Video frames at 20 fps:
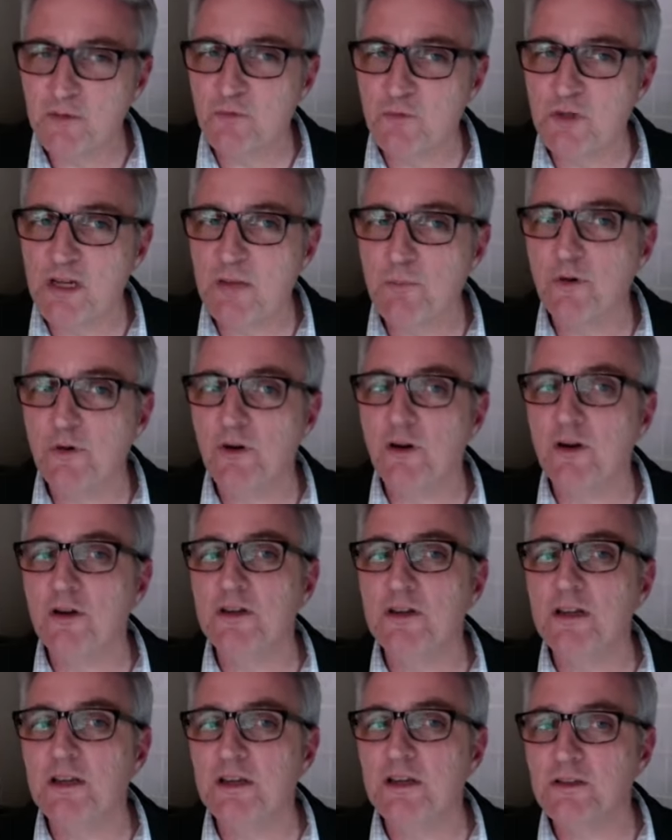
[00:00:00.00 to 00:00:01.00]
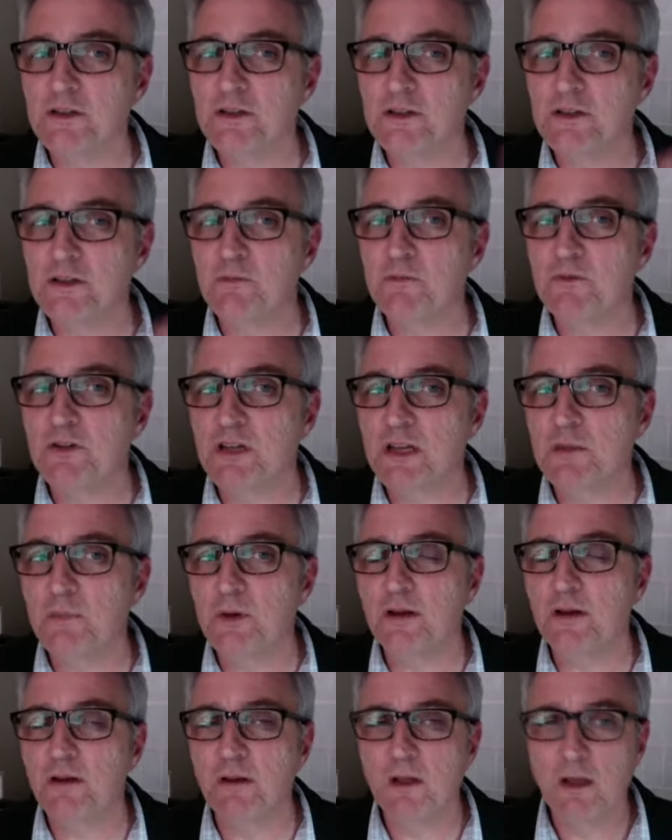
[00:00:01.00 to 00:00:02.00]
deeper ideas and some
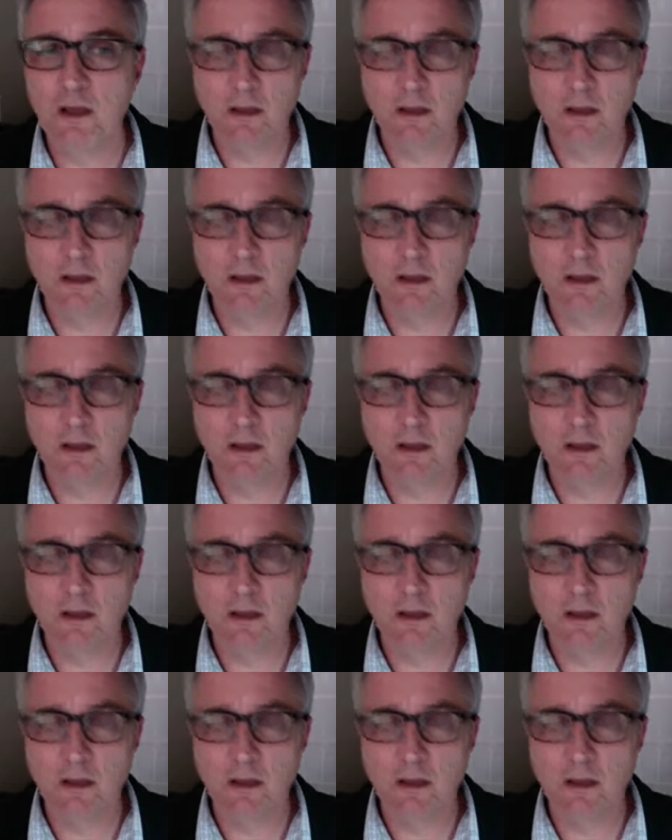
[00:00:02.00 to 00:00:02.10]
deeper